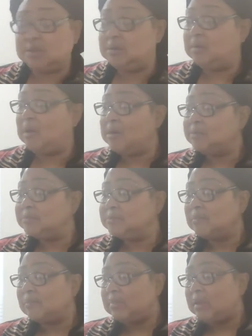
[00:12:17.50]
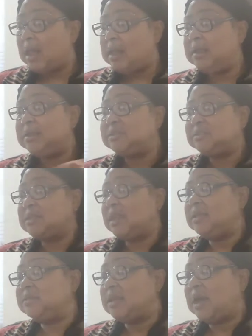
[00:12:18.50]
see. And it
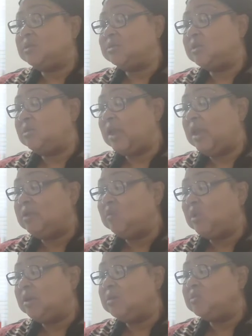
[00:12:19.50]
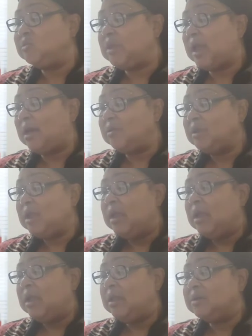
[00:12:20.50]
says also, anyone who doubts."
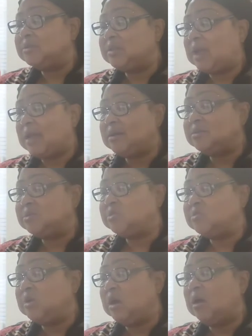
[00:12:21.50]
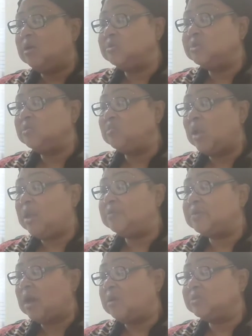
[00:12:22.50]
Is like unto an ocean
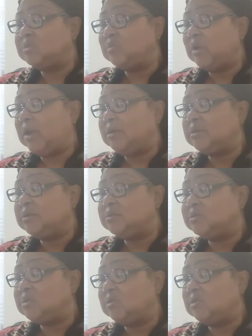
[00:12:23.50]
wave tossed around in the